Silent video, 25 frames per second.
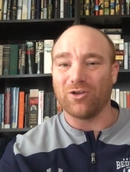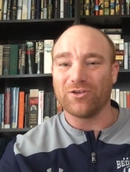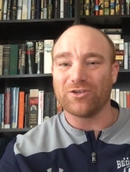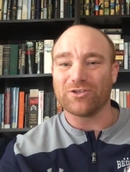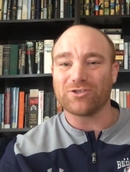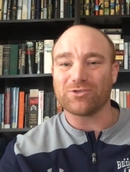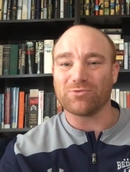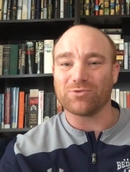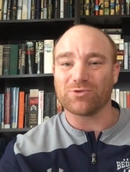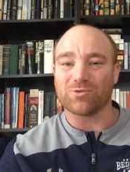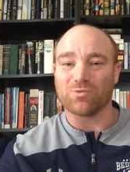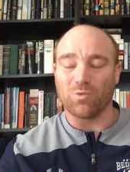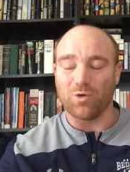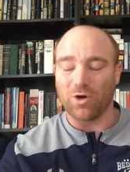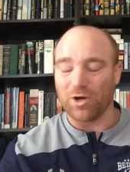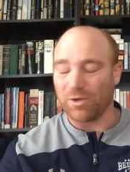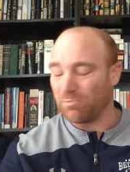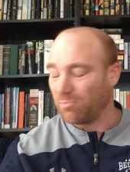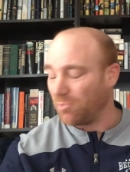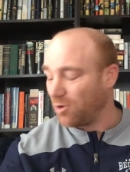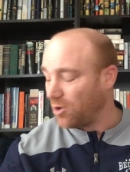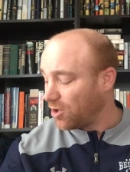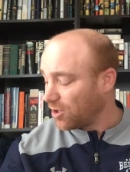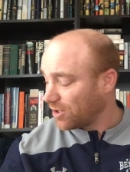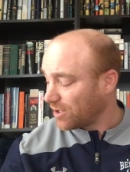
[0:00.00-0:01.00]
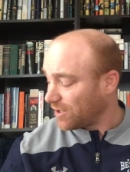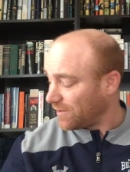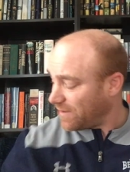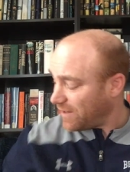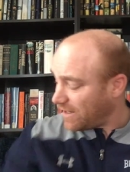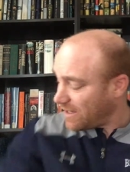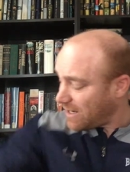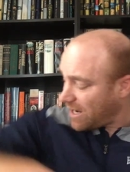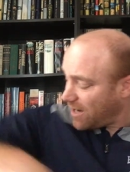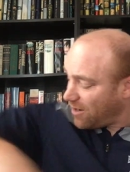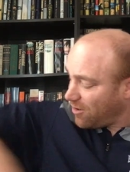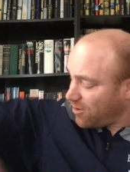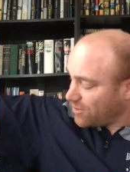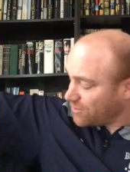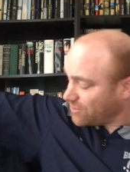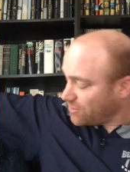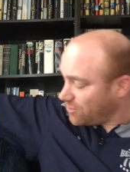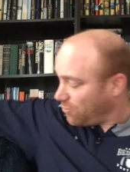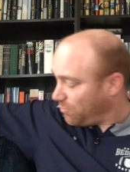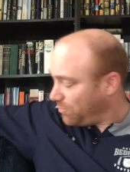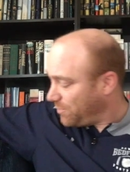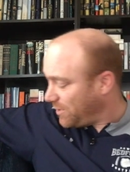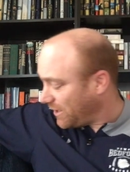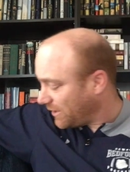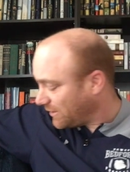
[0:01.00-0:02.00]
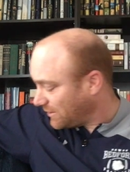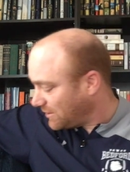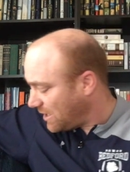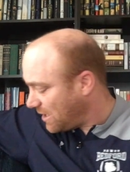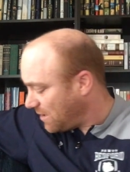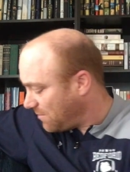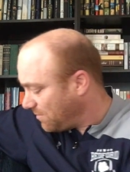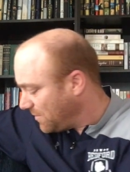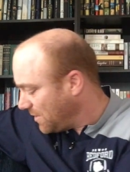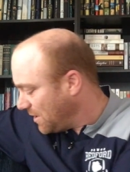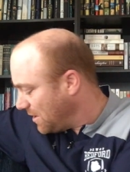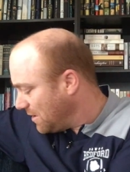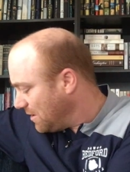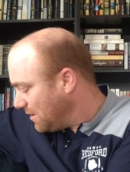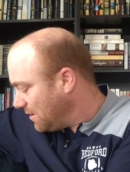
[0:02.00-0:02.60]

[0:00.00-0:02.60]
This was one book, and then I also picked up